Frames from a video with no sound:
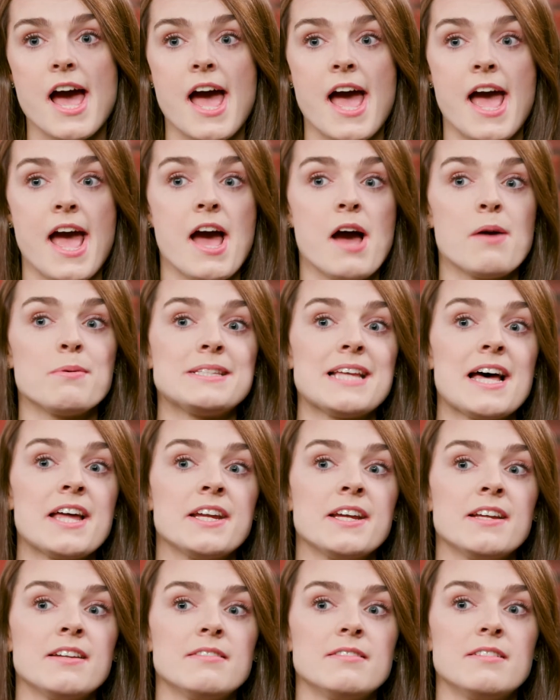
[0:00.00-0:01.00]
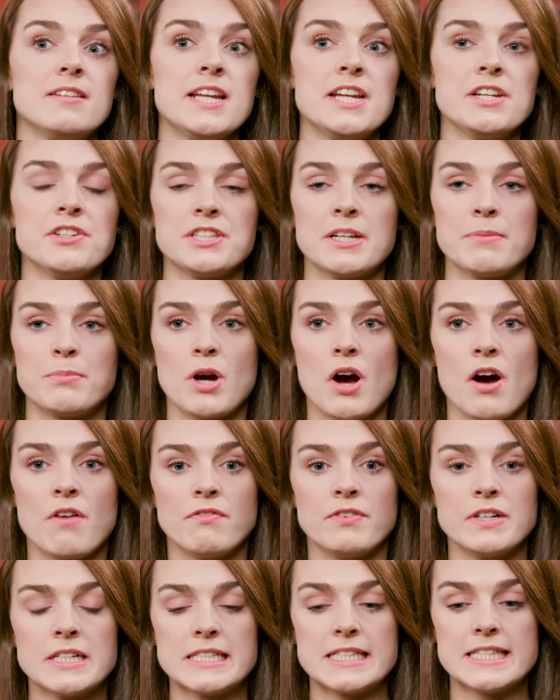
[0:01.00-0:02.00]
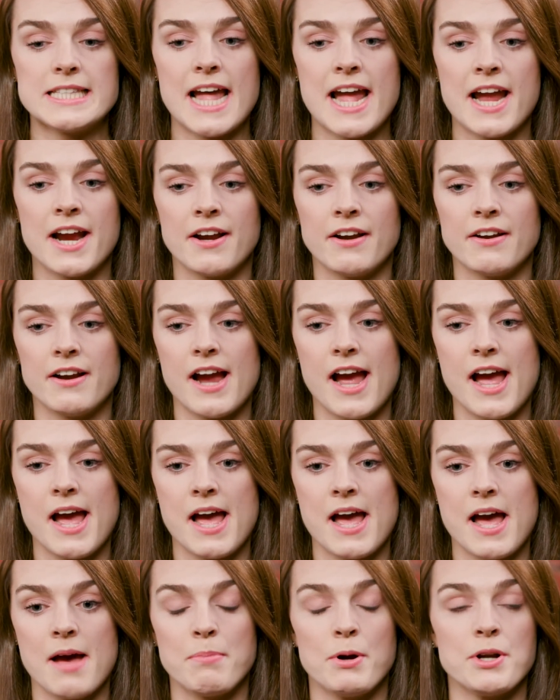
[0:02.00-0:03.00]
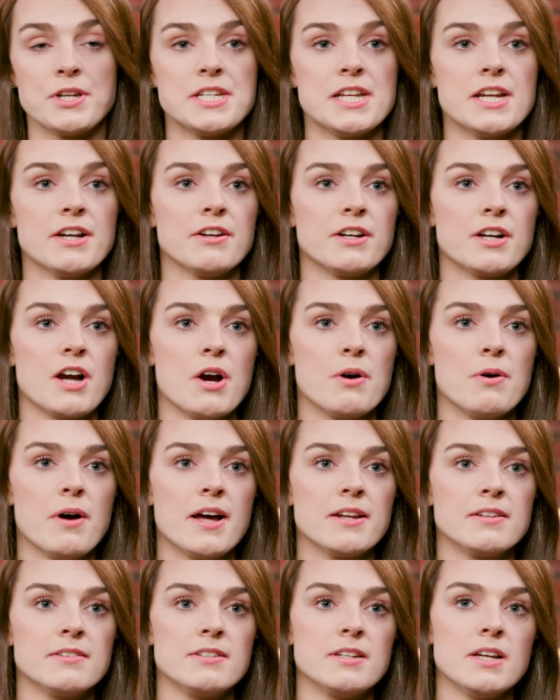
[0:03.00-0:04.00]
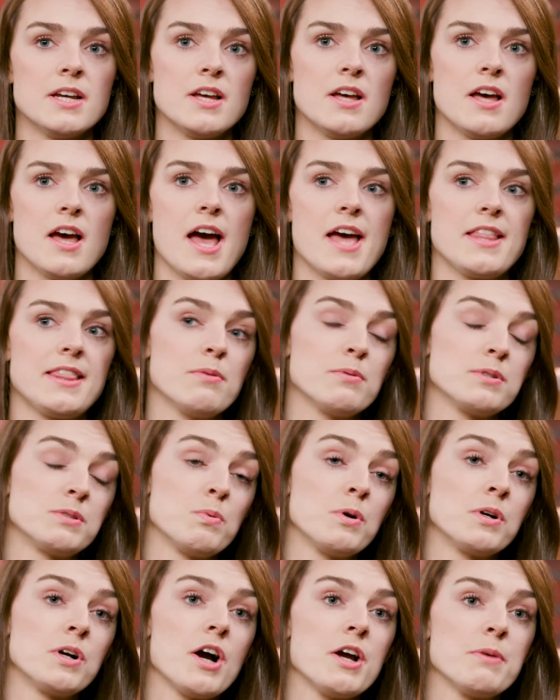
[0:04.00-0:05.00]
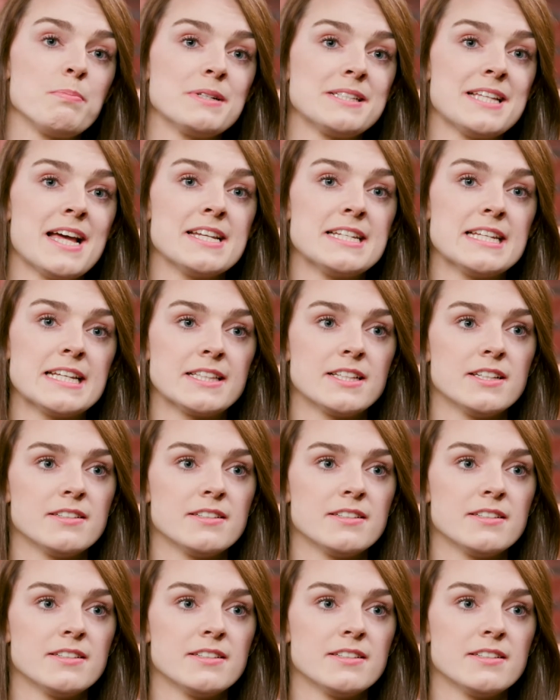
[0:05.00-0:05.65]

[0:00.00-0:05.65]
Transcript: Uh, I was at a leadership conference there uh, about a year ago, and uh, there was one guy presenting